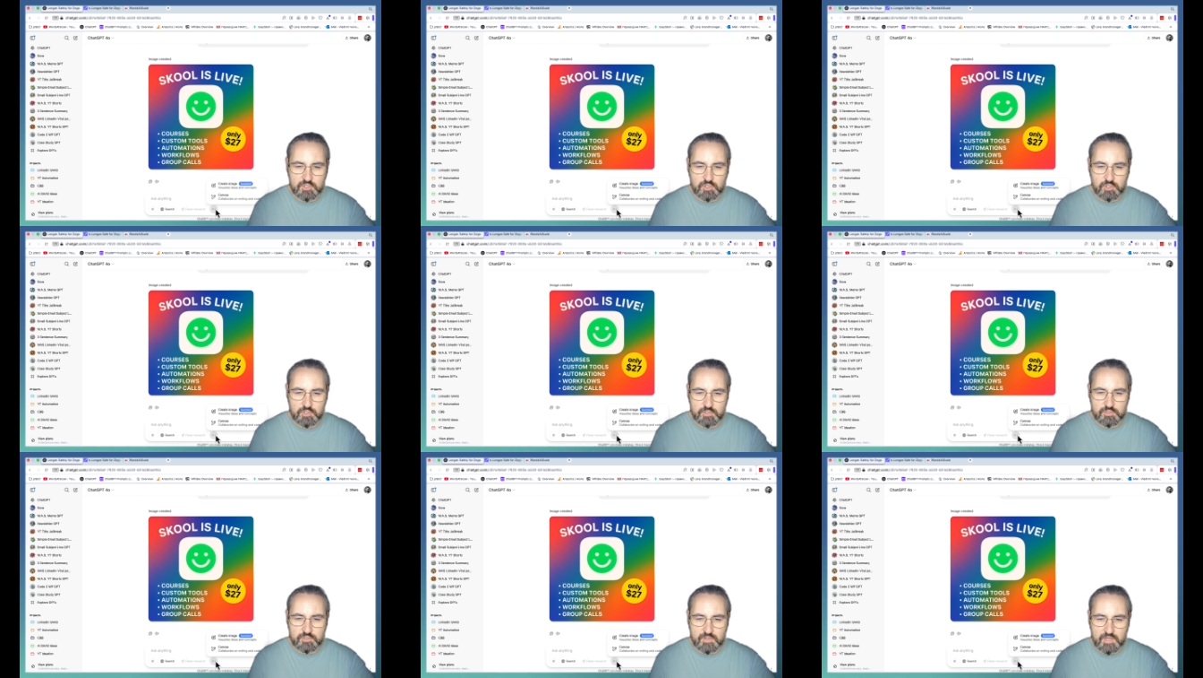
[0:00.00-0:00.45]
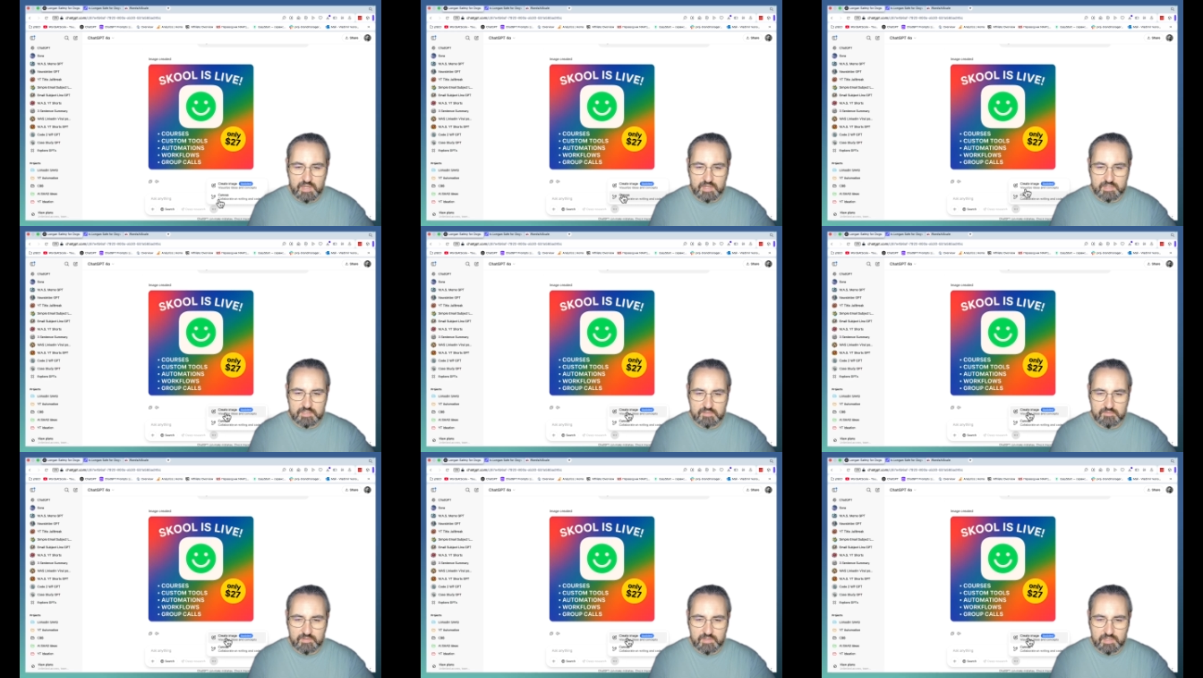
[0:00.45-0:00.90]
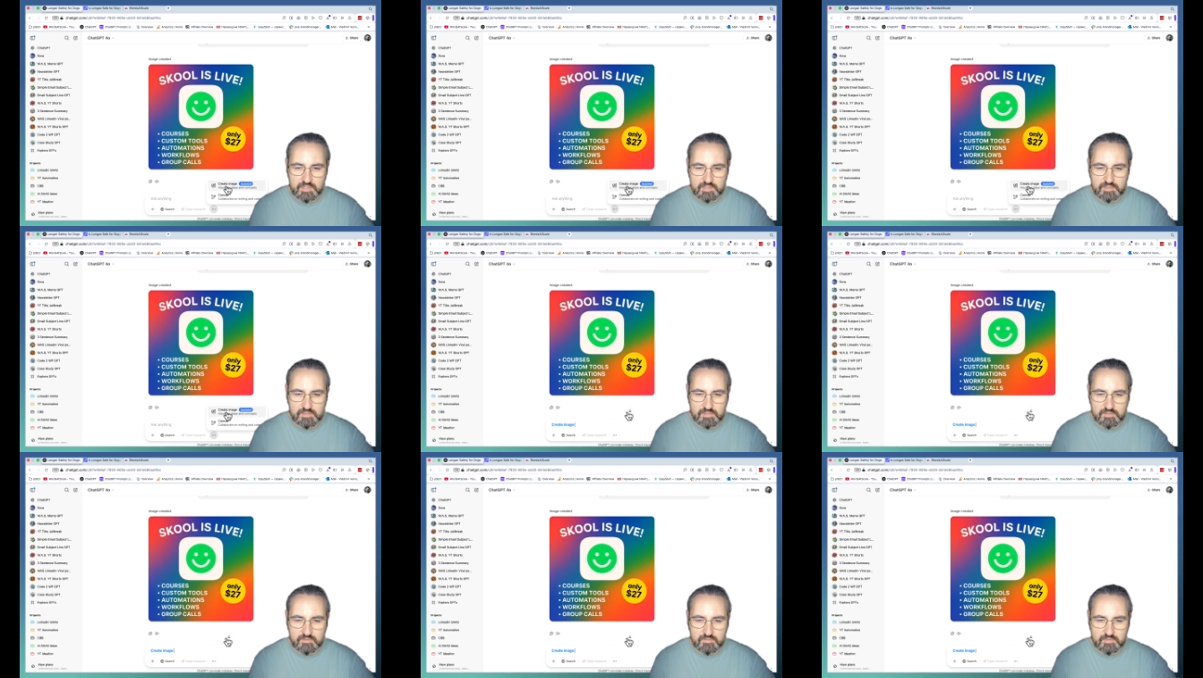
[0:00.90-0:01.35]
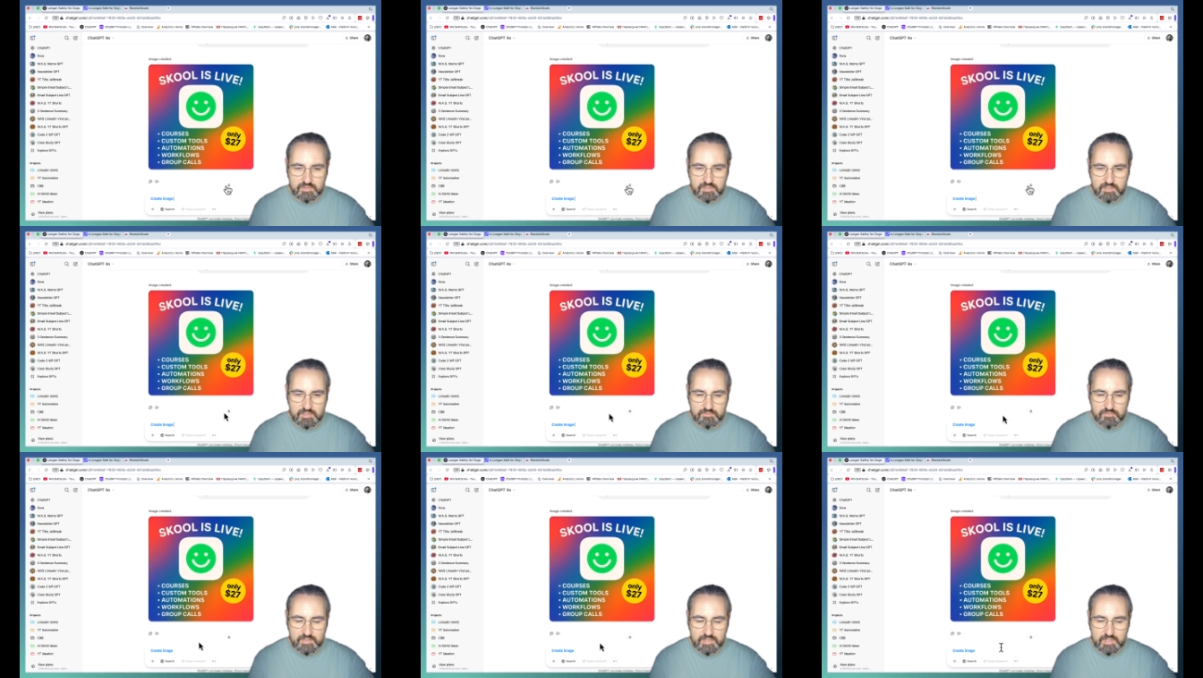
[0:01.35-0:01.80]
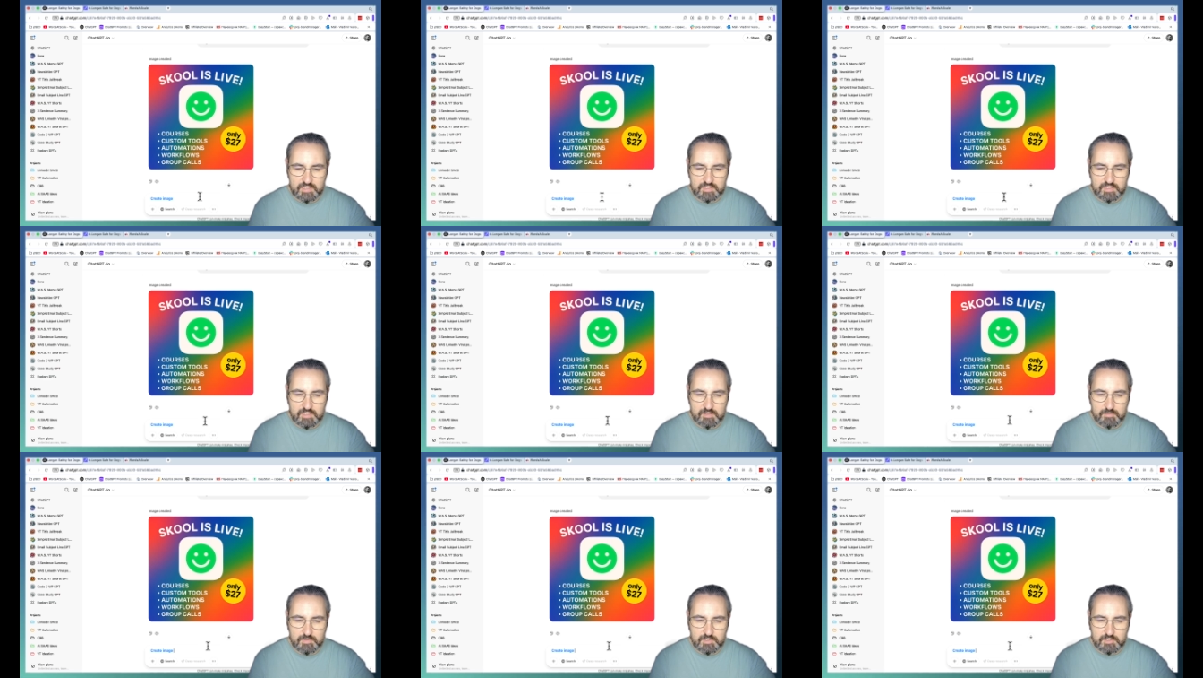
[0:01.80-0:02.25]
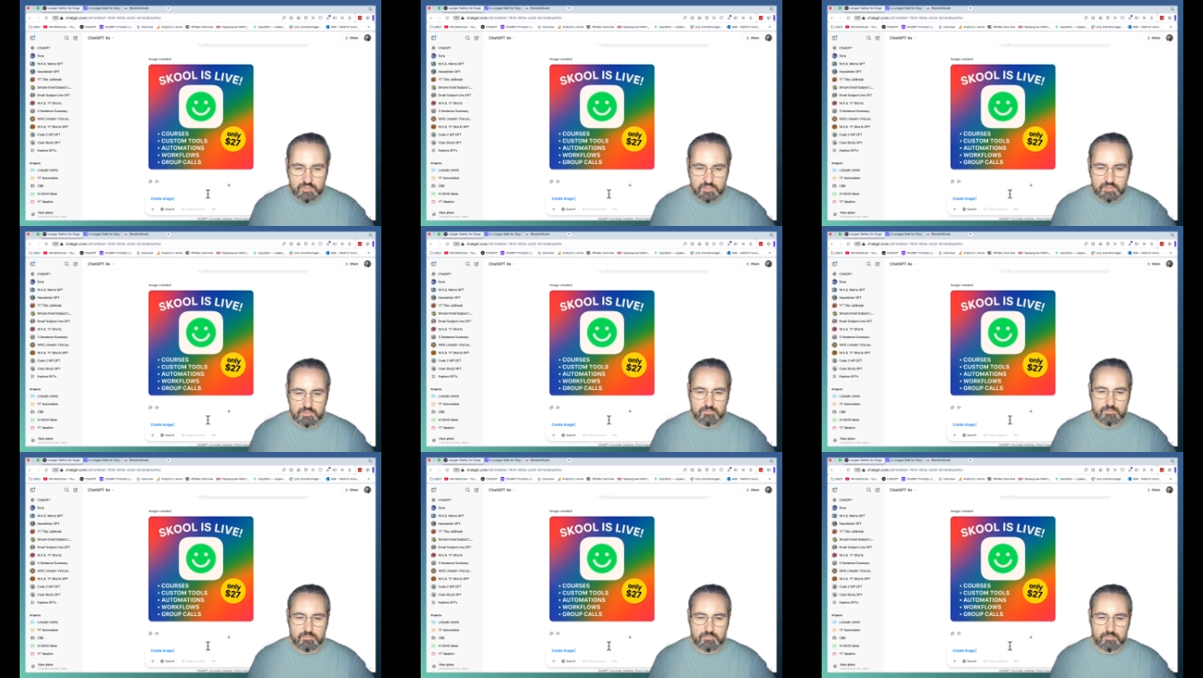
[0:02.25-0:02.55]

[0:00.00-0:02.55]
make sure to activate the create image.